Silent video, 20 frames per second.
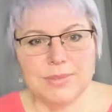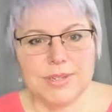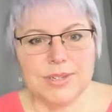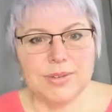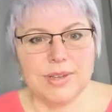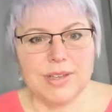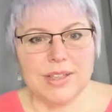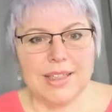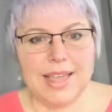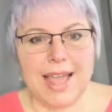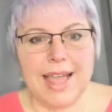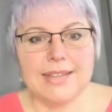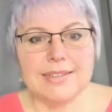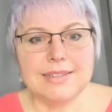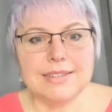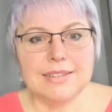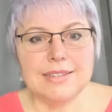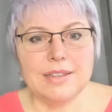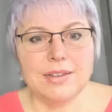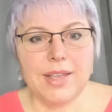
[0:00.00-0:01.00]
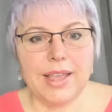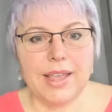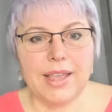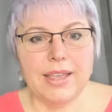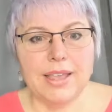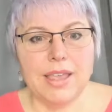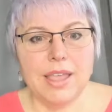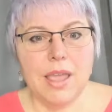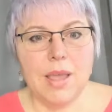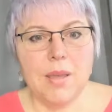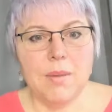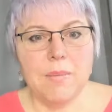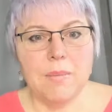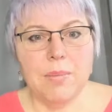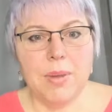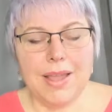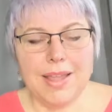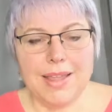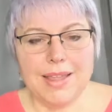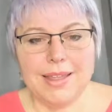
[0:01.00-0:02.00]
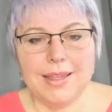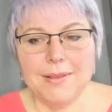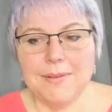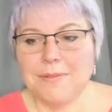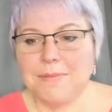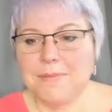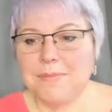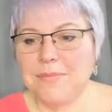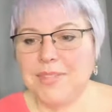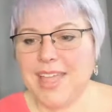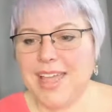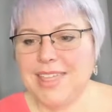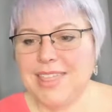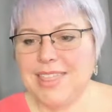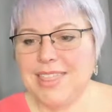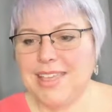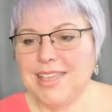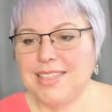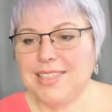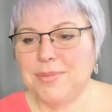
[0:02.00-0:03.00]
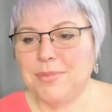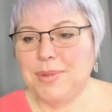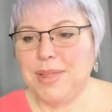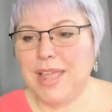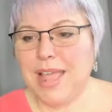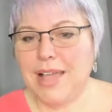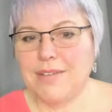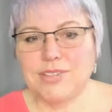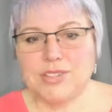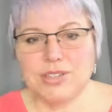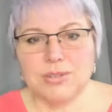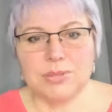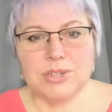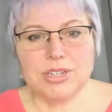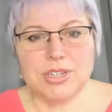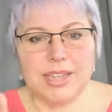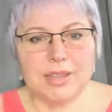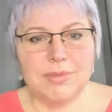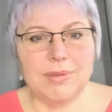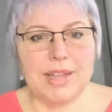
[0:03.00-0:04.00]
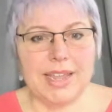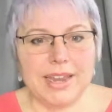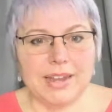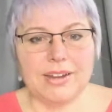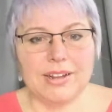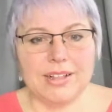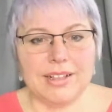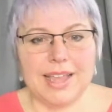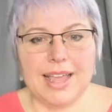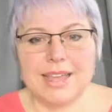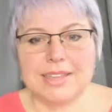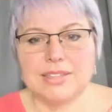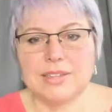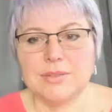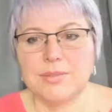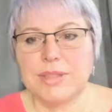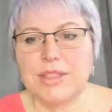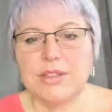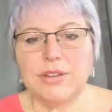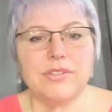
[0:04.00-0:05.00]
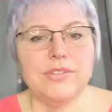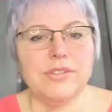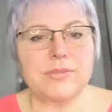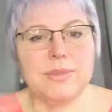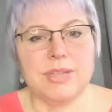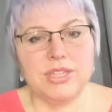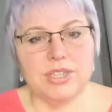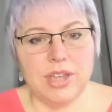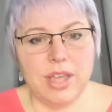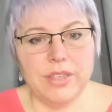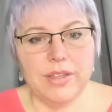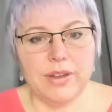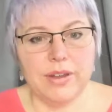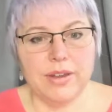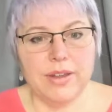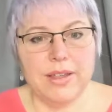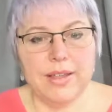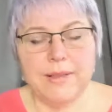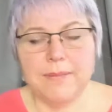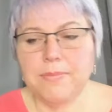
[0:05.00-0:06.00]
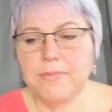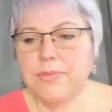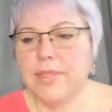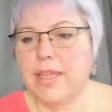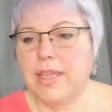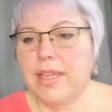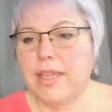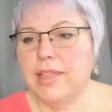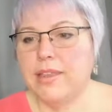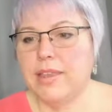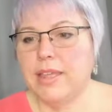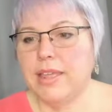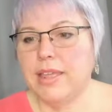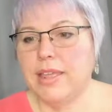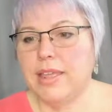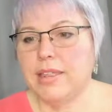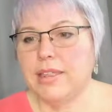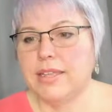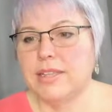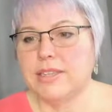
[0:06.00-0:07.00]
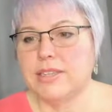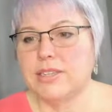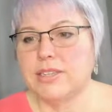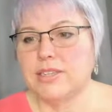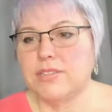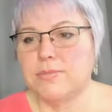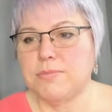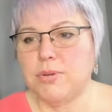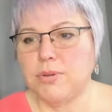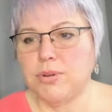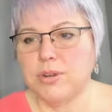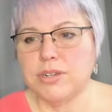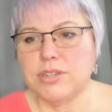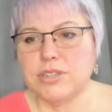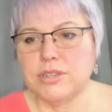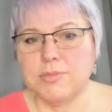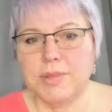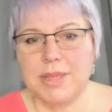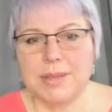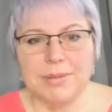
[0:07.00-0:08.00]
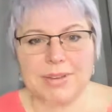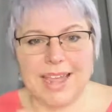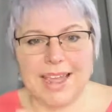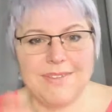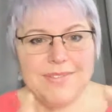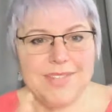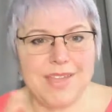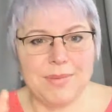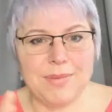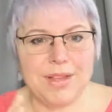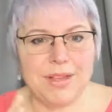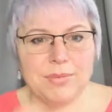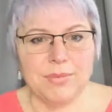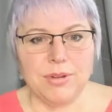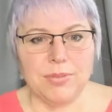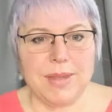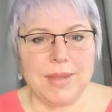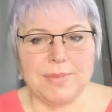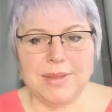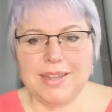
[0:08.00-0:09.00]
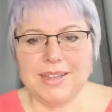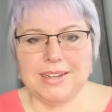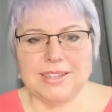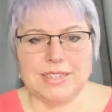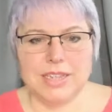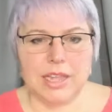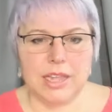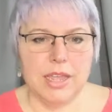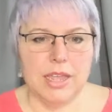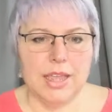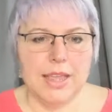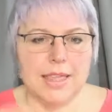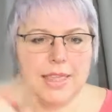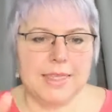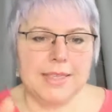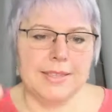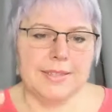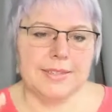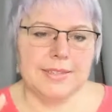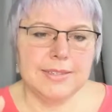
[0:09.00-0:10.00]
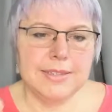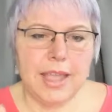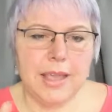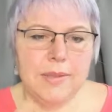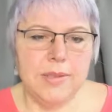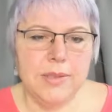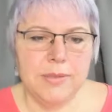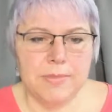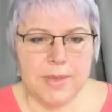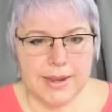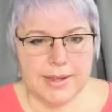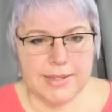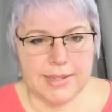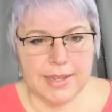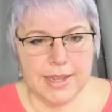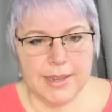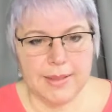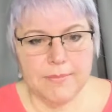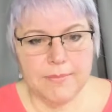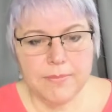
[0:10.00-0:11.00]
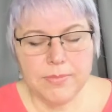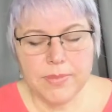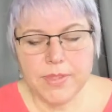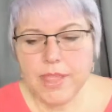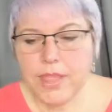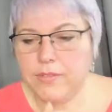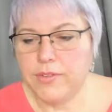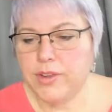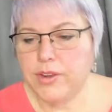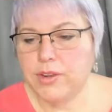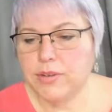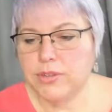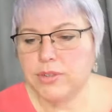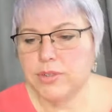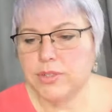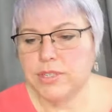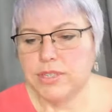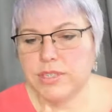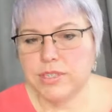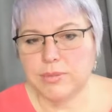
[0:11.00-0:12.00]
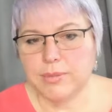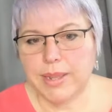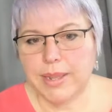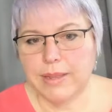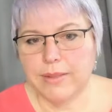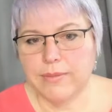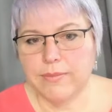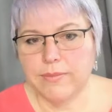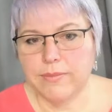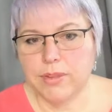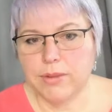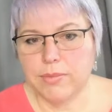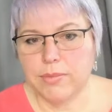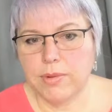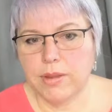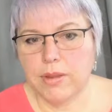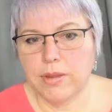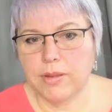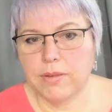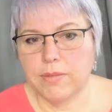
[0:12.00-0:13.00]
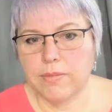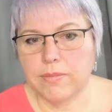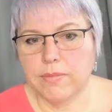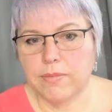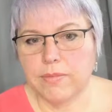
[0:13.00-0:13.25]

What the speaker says: We do a class, okay? But I think that we have so much leeway in our class that we learn from each other. And it is important to be able to have that wiggle room. I'm not going to say, this is how you meditate. And if you don't do it this way, you're wrong.